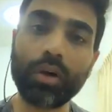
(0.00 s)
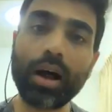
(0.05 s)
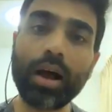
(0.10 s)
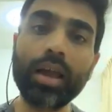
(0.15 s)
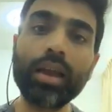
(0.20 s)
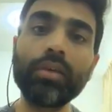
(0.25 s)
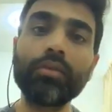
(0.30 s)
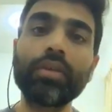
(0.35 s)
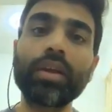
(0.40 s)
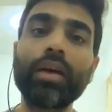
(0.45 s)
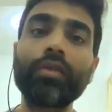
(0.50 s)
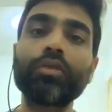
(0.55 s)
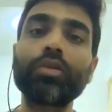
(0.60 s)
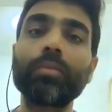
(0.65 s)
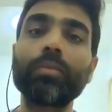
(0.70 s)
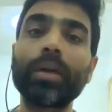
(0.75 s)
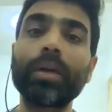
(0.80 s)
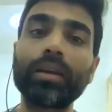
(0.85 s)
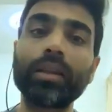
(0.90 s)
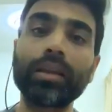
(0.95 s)
Why we have
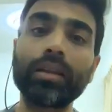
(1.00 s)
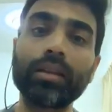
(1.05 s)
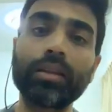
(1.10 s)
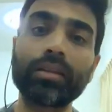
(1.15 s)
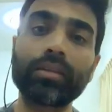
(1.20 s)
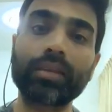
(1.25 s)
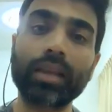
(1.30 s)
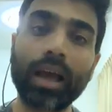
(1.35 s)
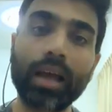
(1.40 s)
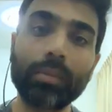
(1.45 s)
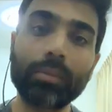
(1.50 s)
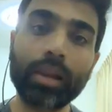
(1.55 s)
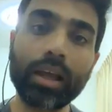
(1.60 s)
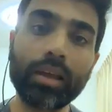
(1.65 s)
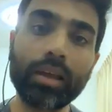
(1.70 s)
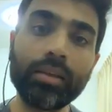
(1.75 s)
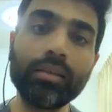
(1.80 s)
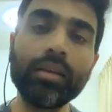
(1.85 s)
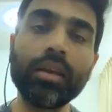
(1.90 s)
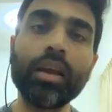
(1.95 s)
to maintain this
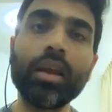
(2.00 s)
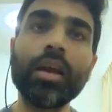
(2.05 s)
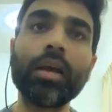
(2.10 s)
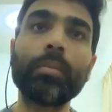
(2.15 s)
timeline?